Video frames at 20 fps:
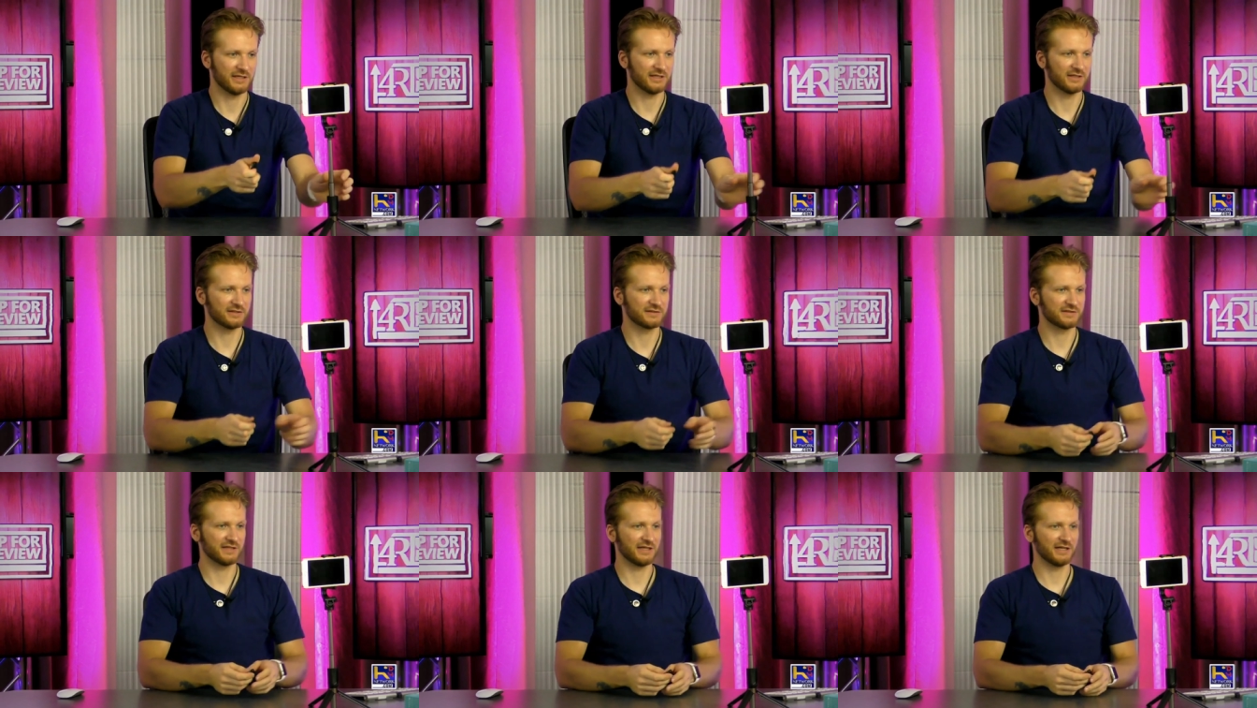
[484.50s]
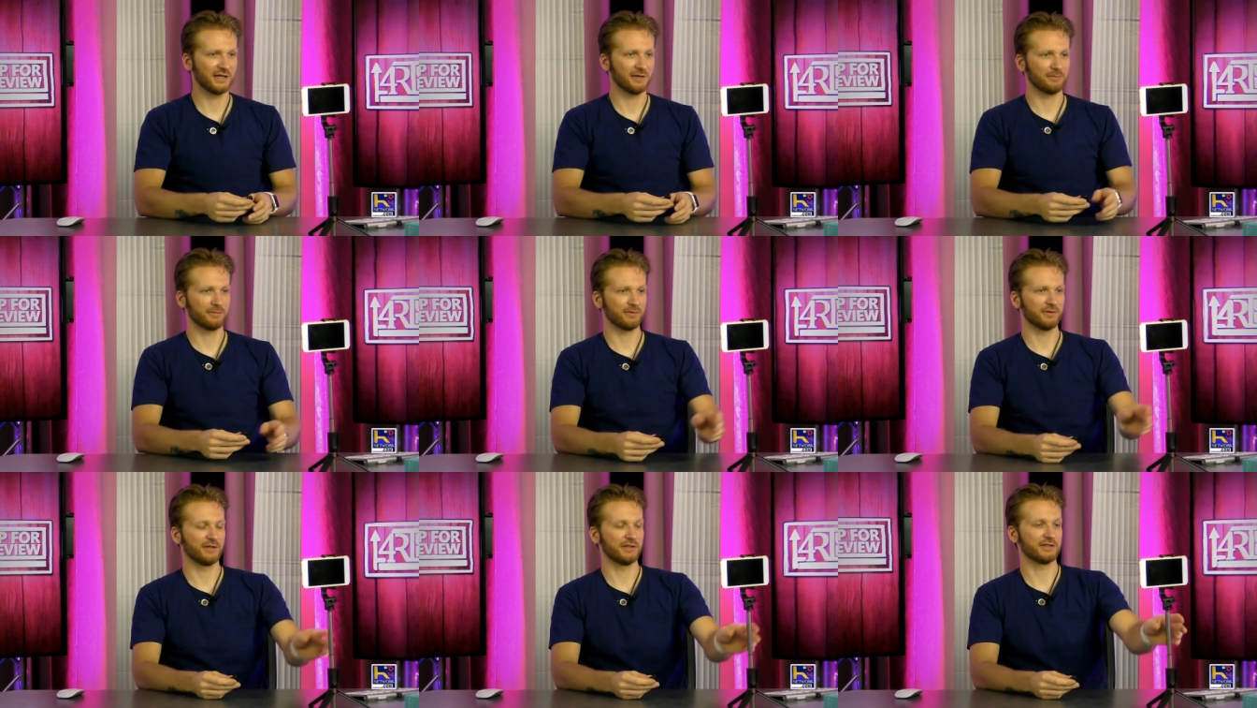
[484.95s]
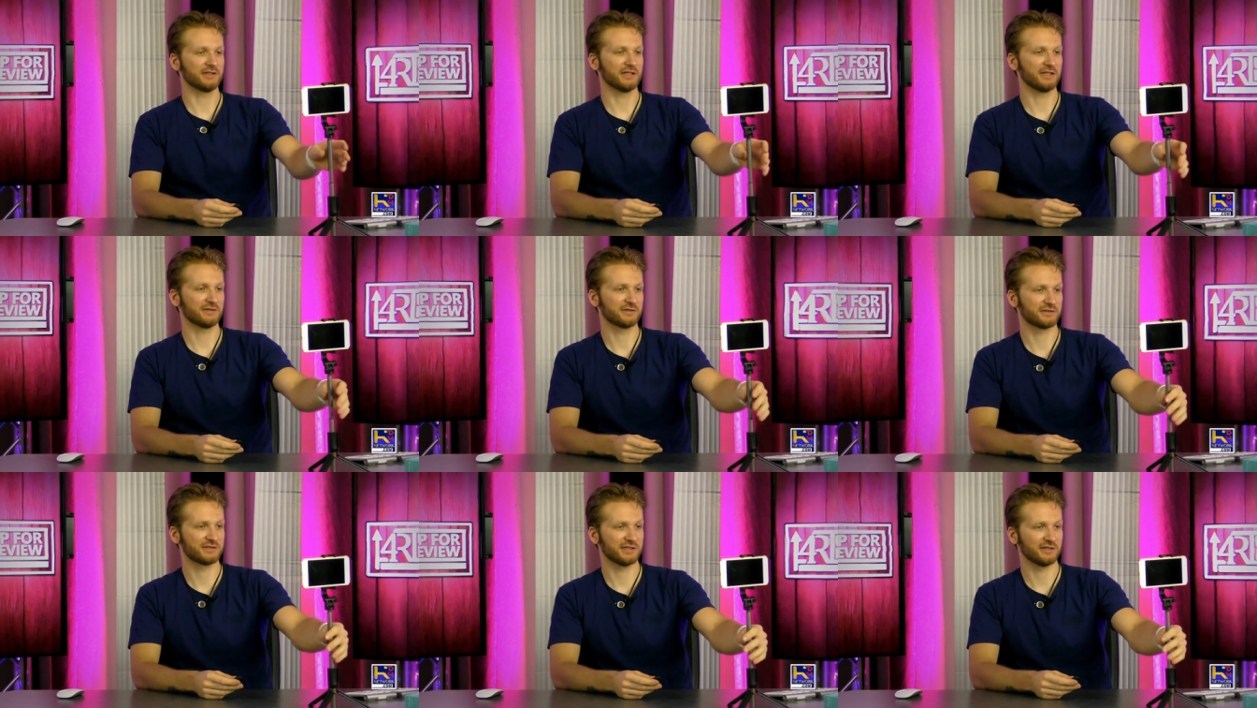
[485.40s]
get it set up and then
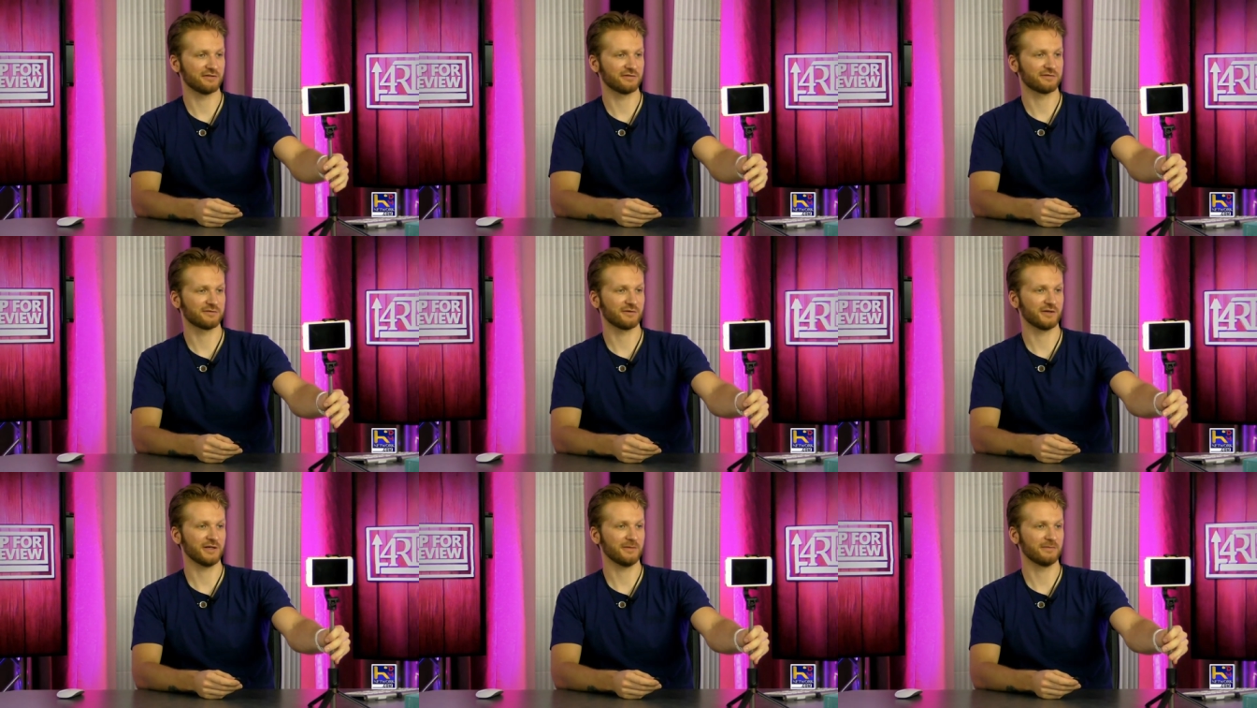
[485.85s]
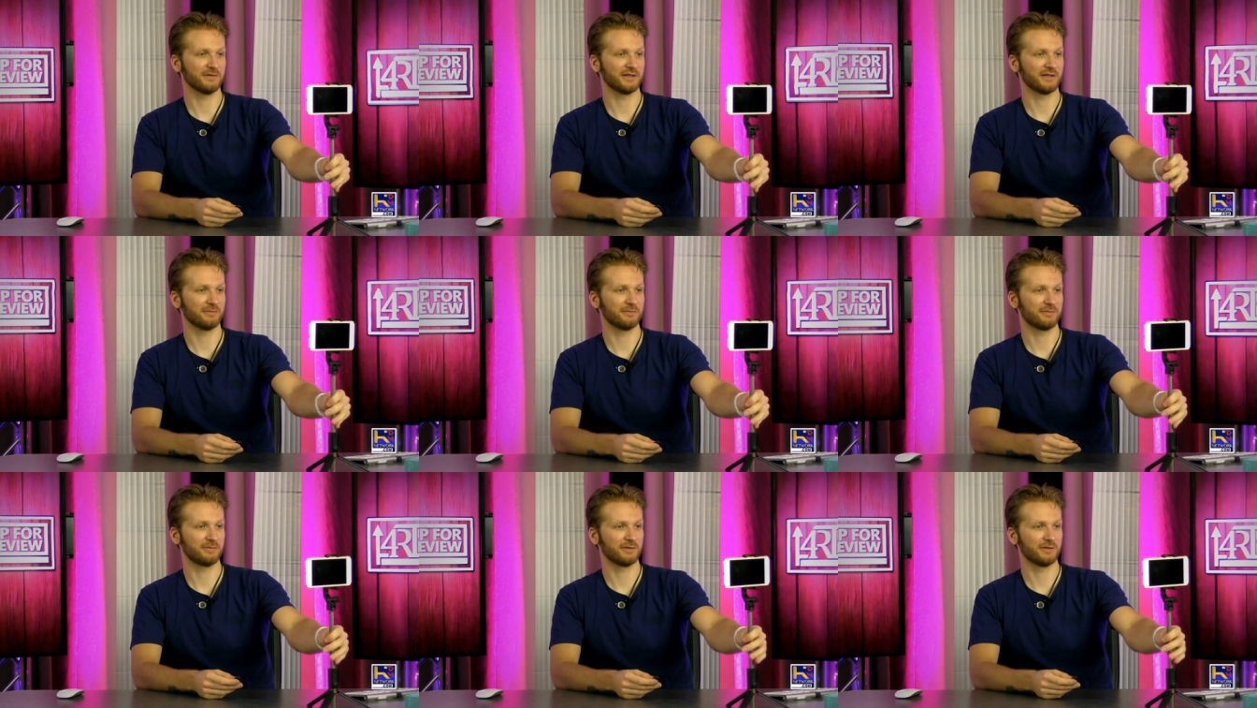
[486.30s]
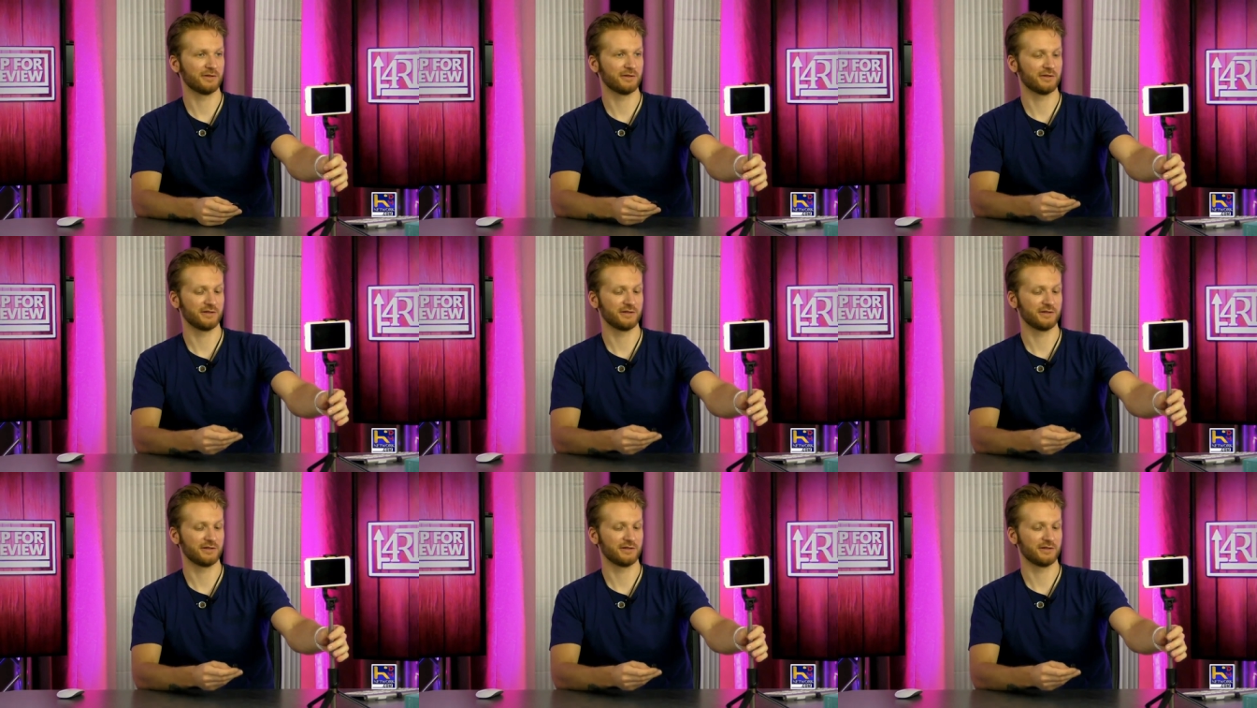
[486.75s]
get yourself framed up,